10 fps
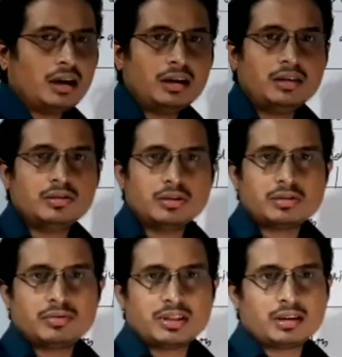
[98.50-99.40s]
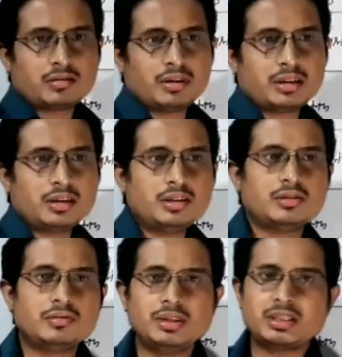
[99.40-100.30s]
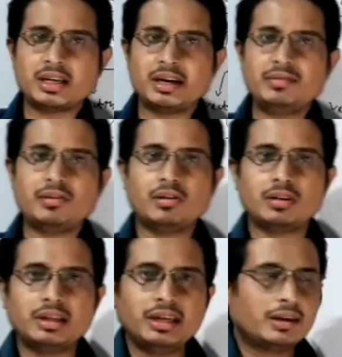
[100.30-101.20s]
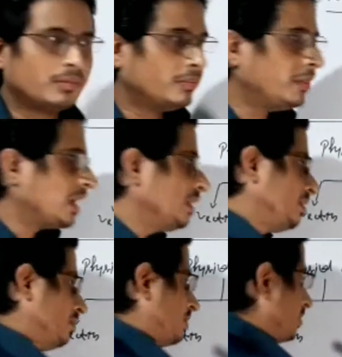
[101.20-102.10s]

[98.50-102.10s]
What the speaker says: are those physical quantities which have only magnitude.